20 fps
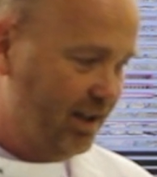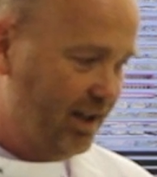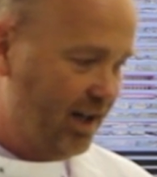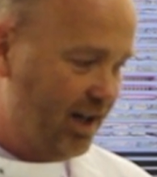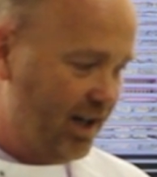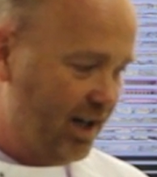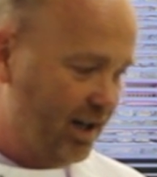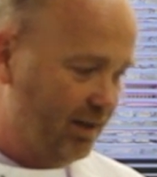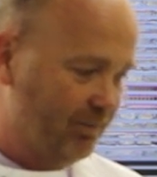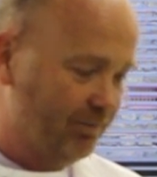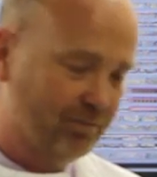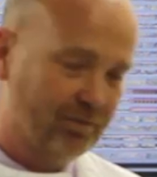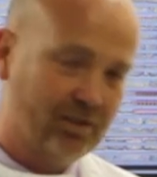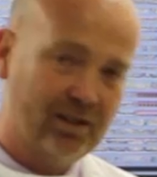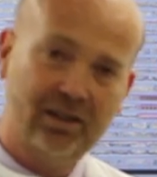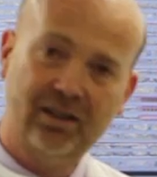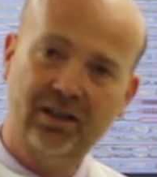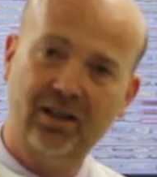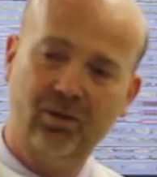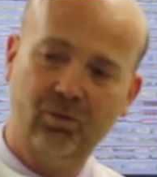take
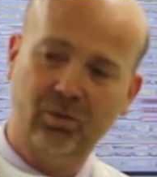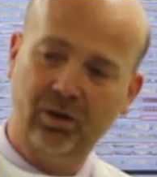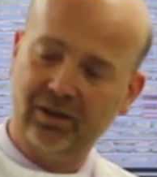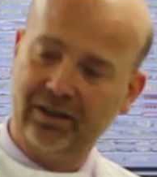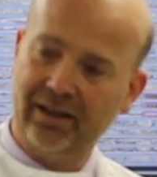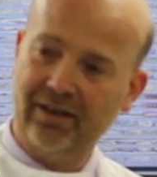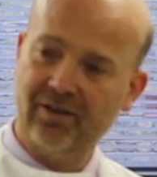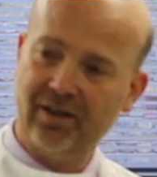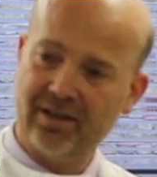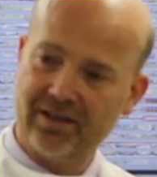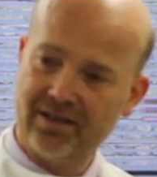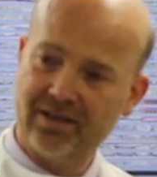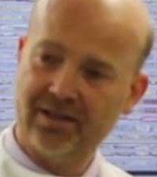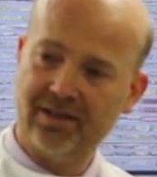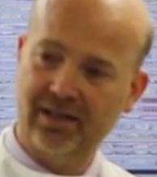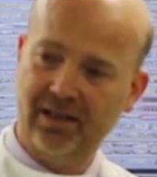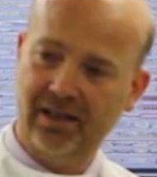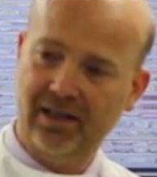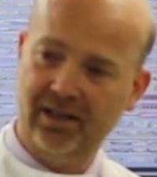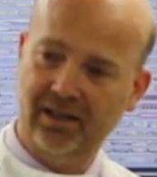out a gene
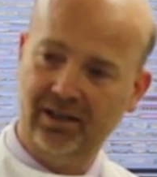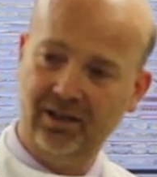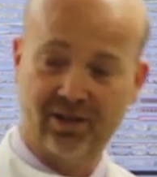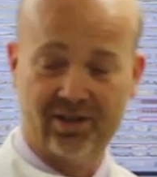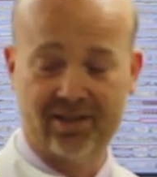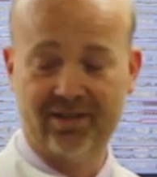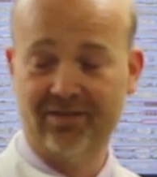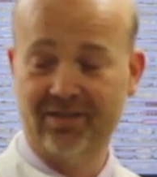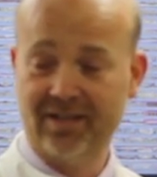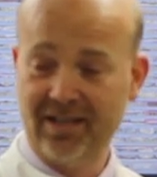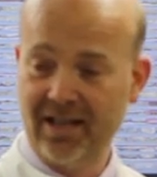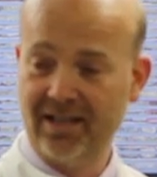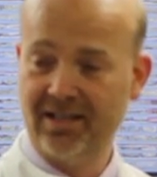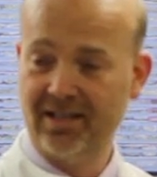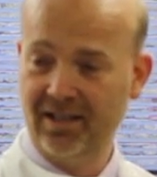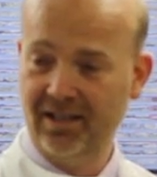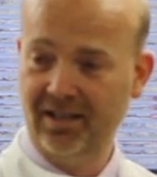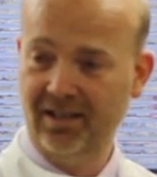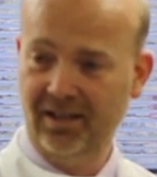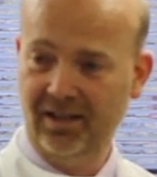that we think is a
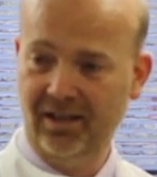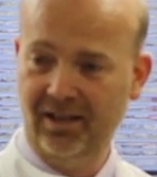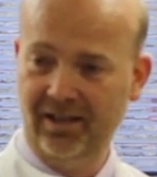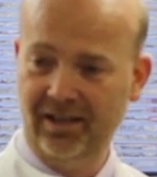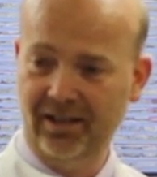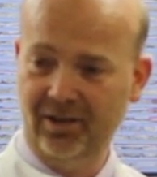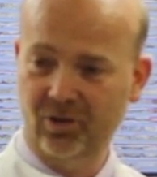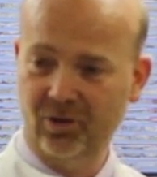driver gene